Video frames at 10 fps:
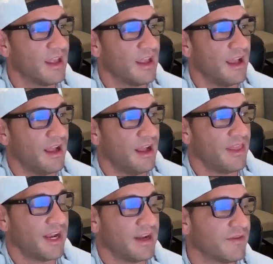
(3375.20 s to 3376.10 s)

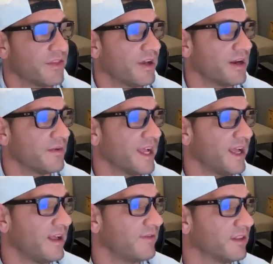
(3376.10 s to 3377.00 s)
that I never thought I would
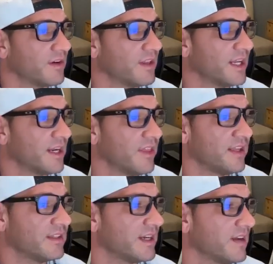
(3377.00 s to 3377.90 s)
have, and learn a lot of
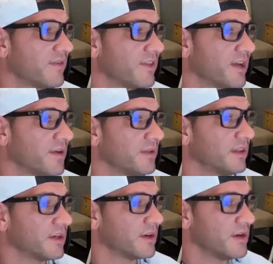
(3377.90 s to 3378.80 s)
things that I never thought I would
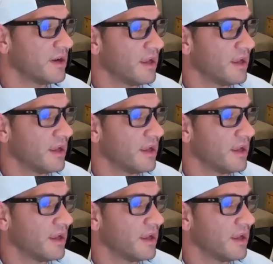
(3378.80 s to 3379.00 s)
learn,